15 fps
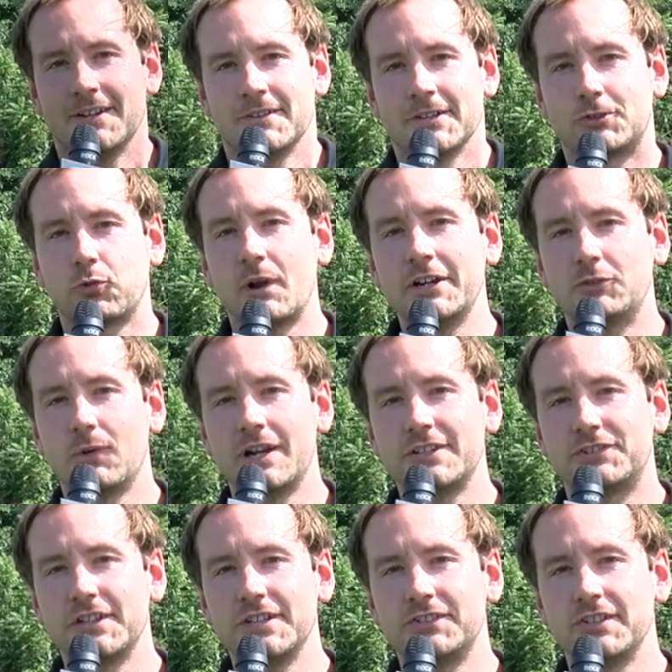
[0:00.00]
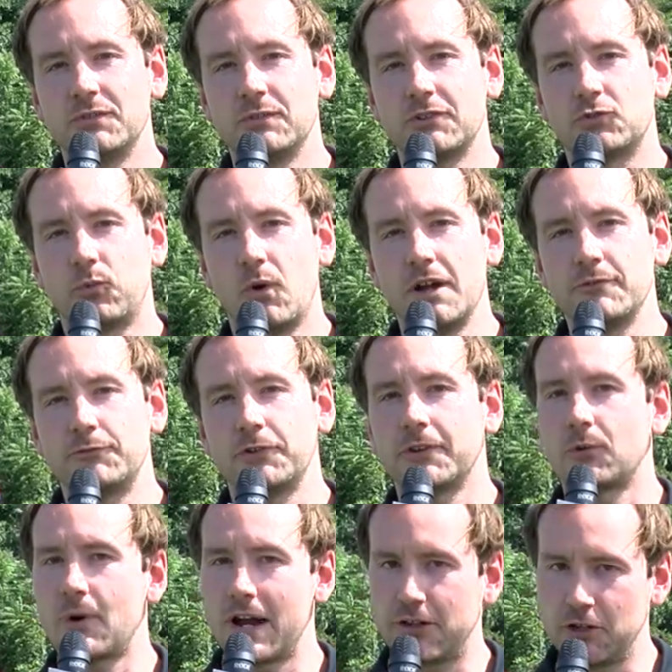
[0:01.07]
The 2020 season was one for
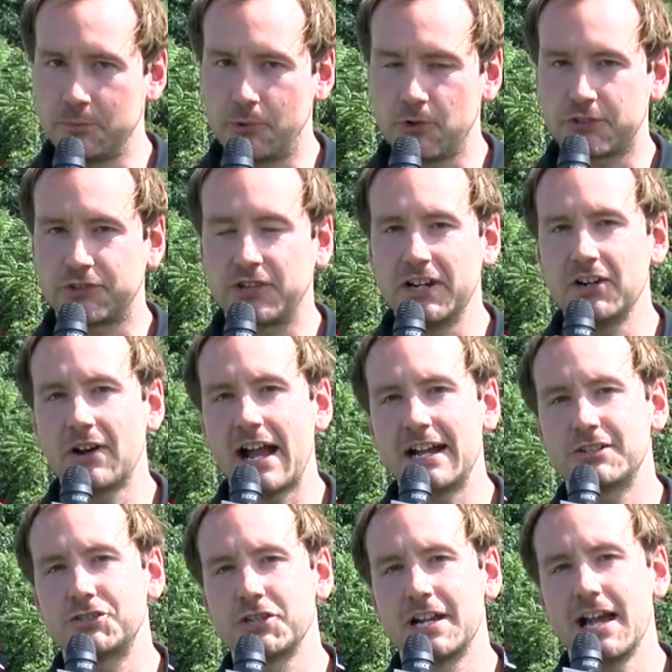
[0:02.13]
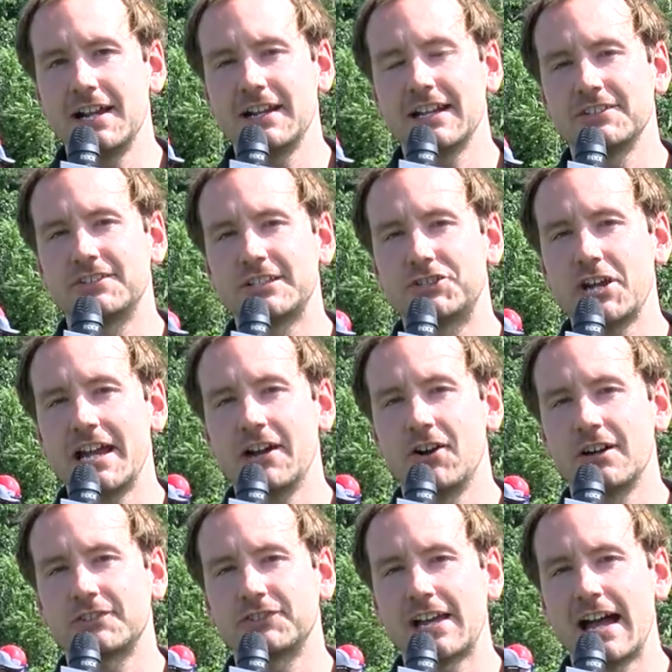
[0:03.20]
the record books here at Jeannette as the
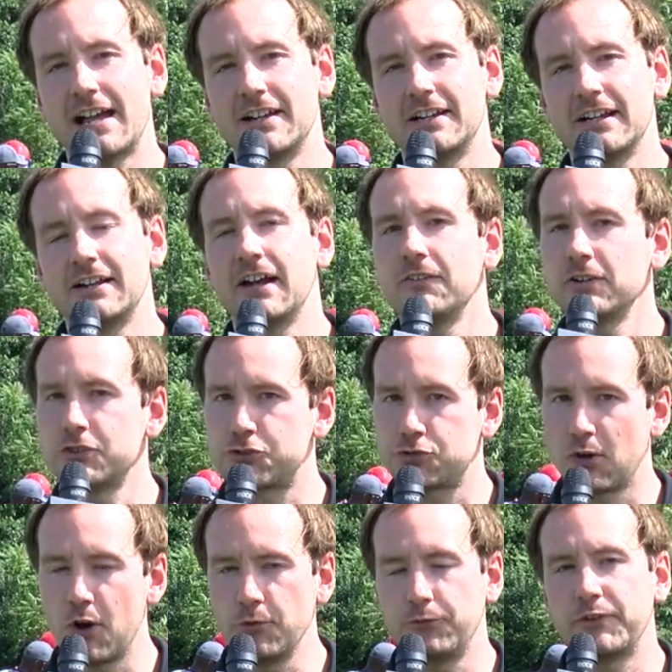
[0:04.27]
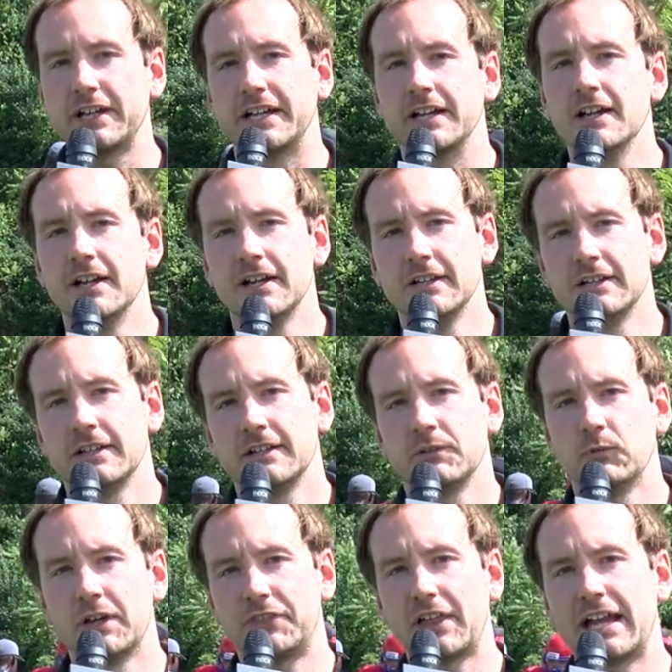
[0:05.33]
Jayhawks added another trophy
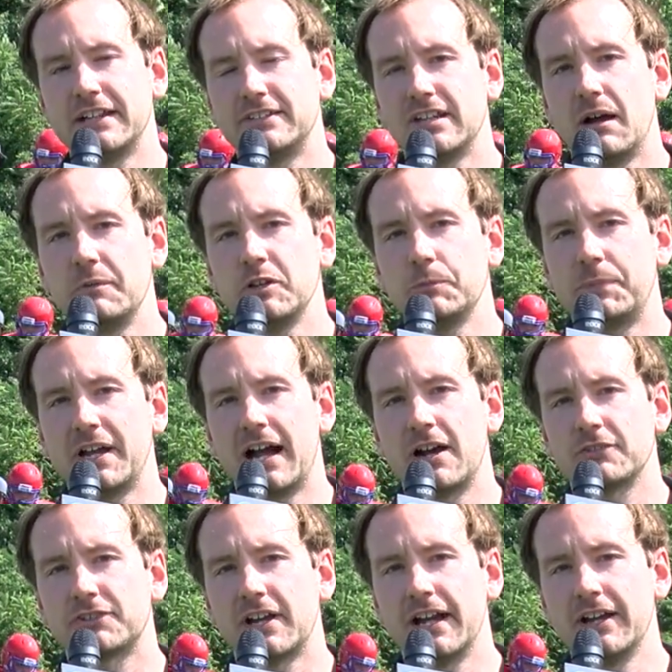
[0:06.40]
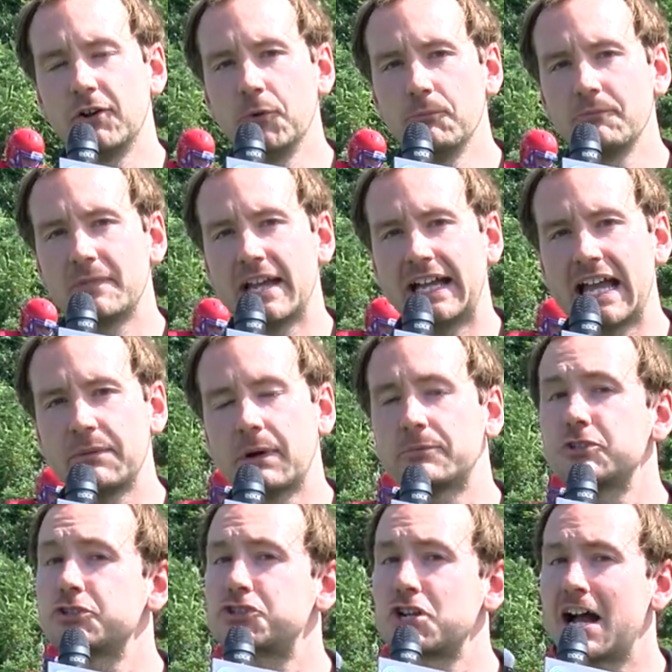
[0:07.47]
with a WPIAL title. They came up
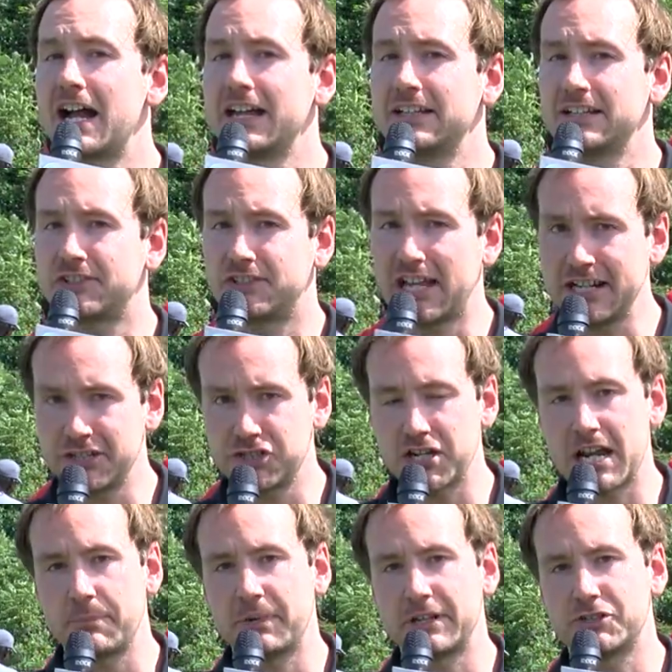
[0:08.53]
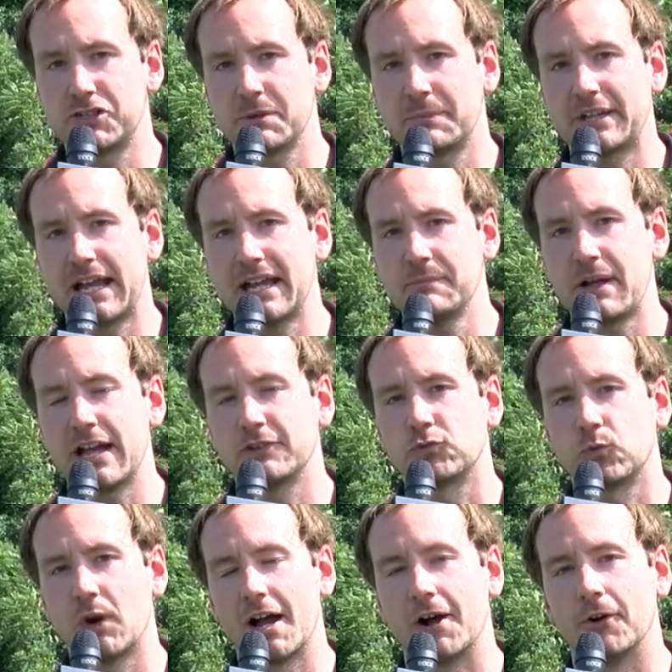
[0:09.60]
just shy in the state championship game as
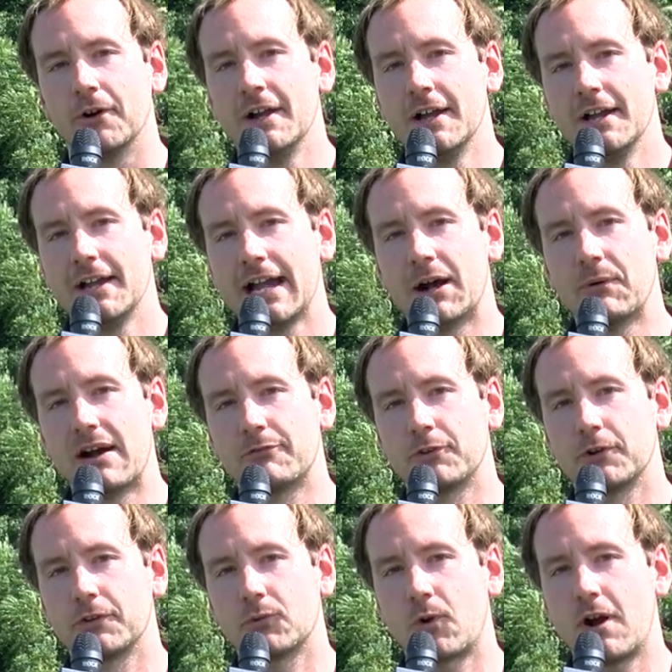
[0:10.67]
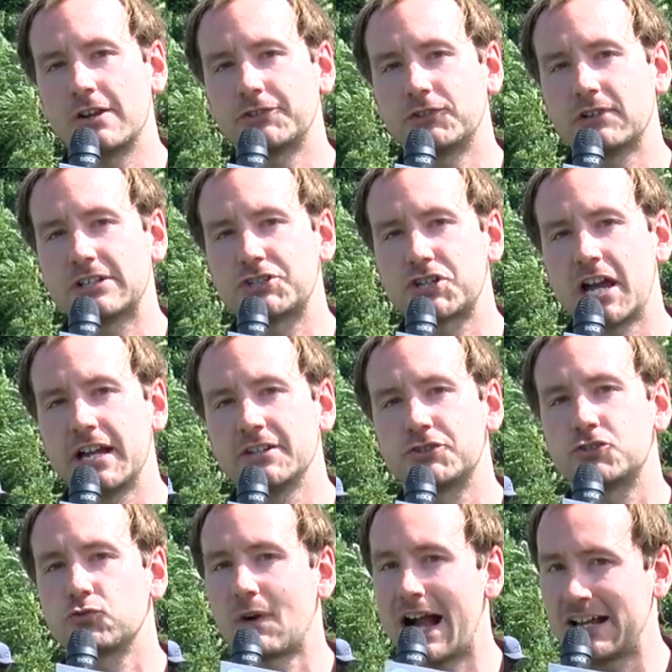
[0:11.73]
well. However, the roster has
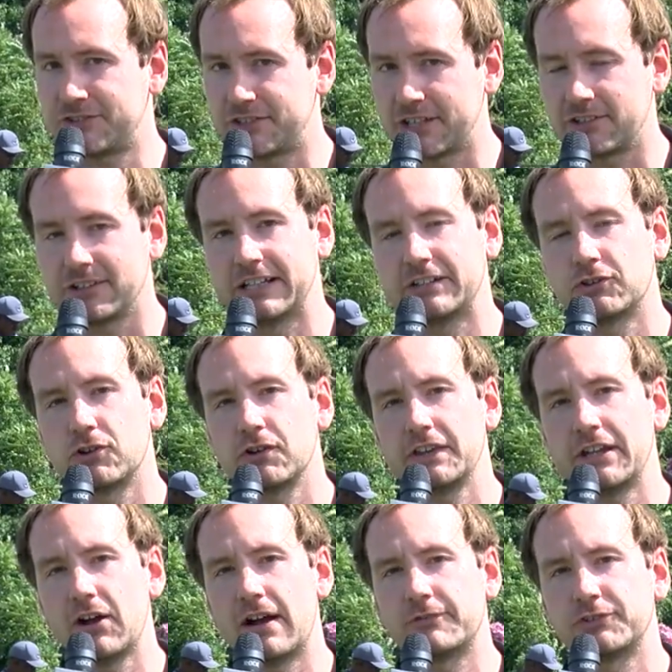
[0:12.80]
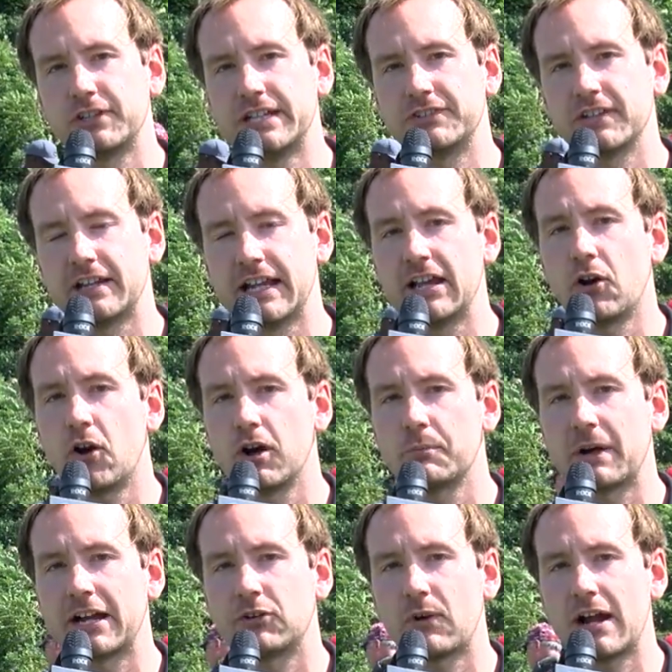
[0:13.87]
changed drastically during the offseason, hit hard
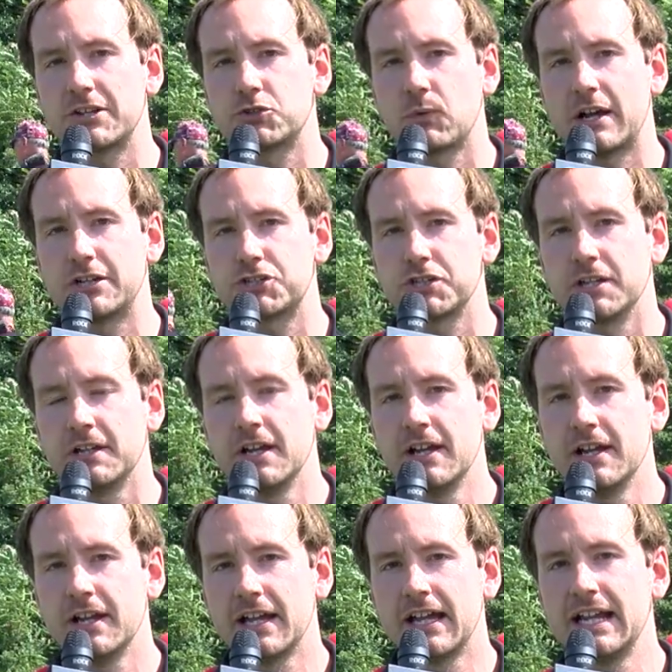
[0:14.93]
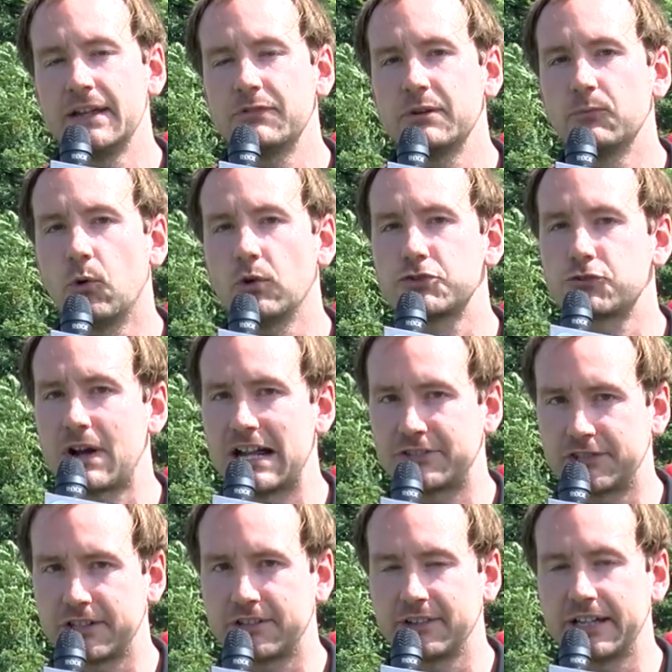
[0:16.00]
by graduation, and even more
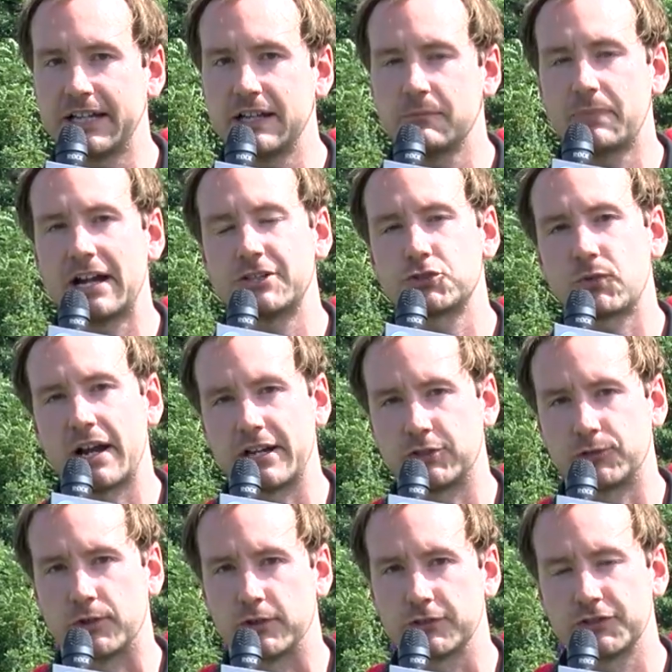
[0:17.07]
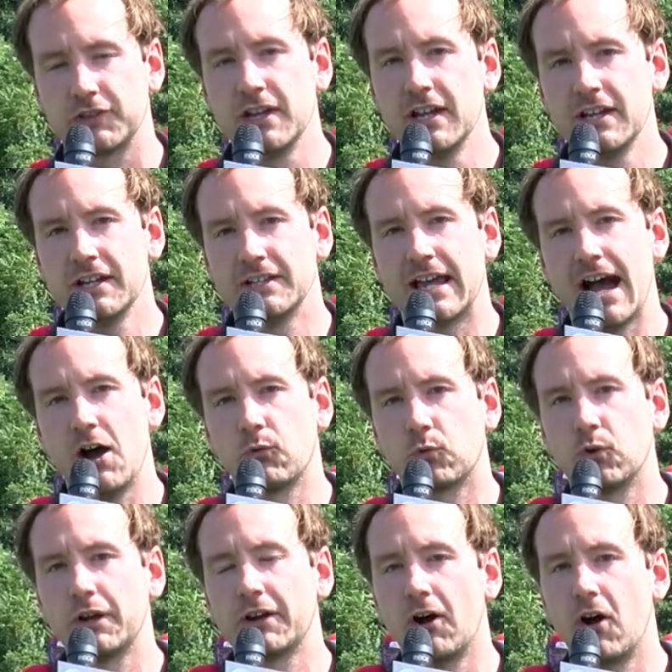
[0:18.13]
drastically by transfers. Now,
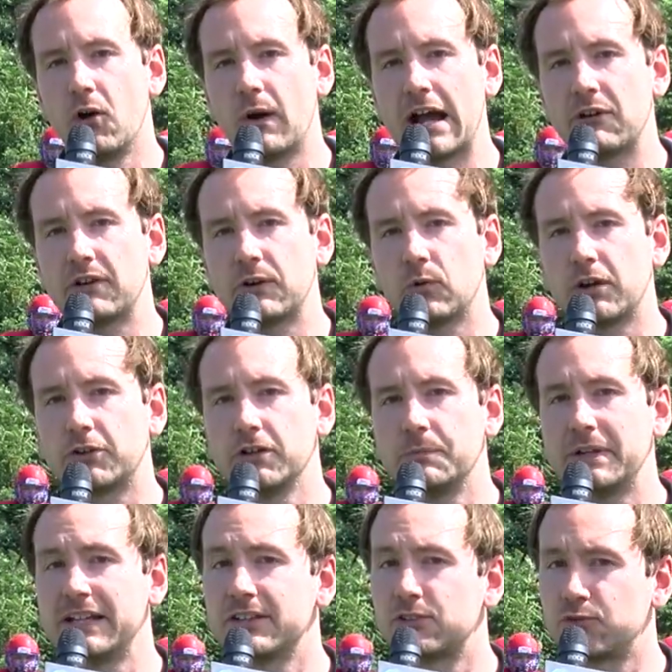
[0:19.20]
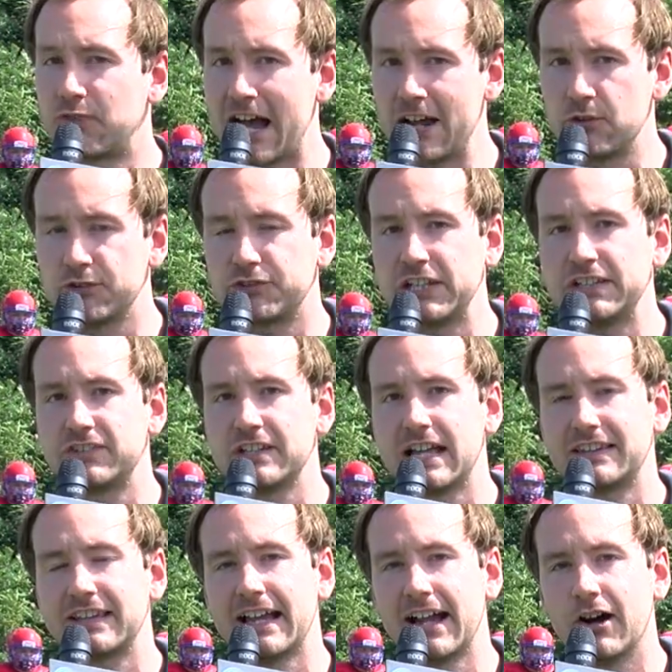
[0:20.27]
Roy Hall, entering what could be his final season
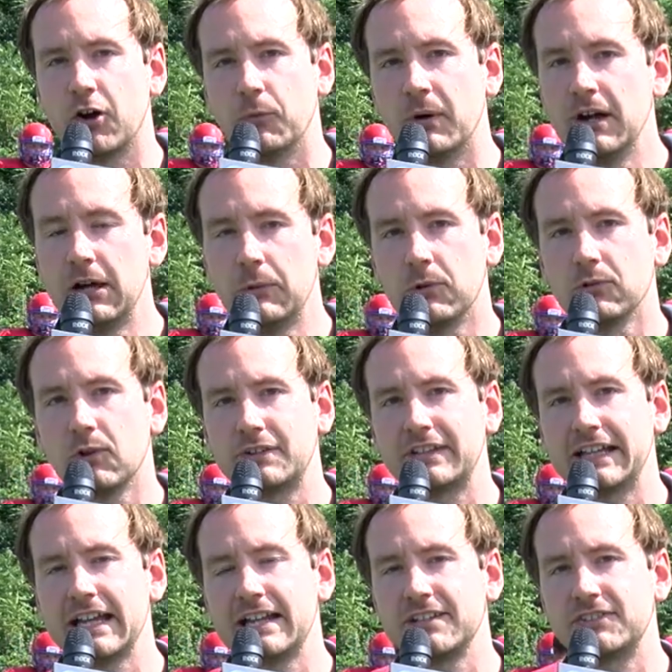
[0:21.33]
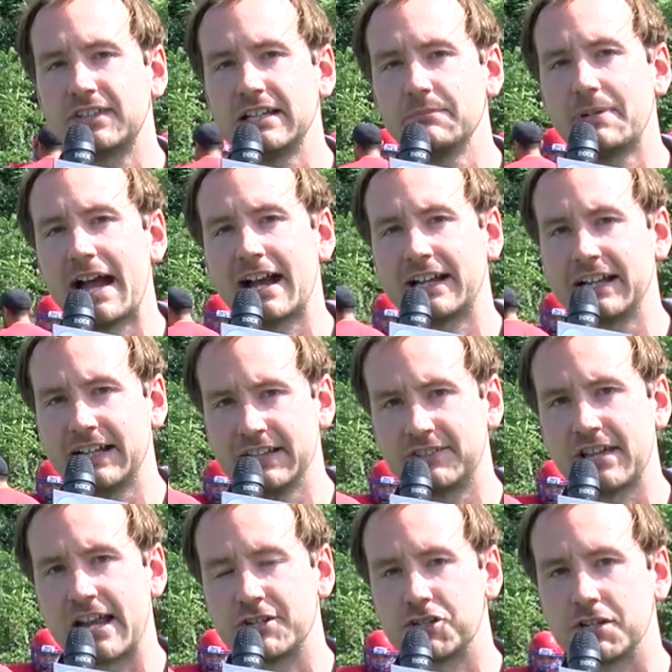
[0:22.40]
at the helm, will look to get his team back in
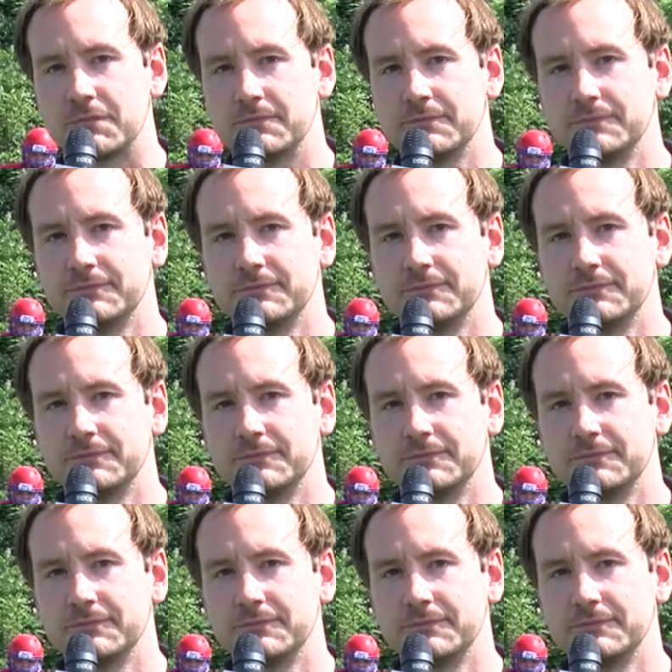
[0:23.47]
contention.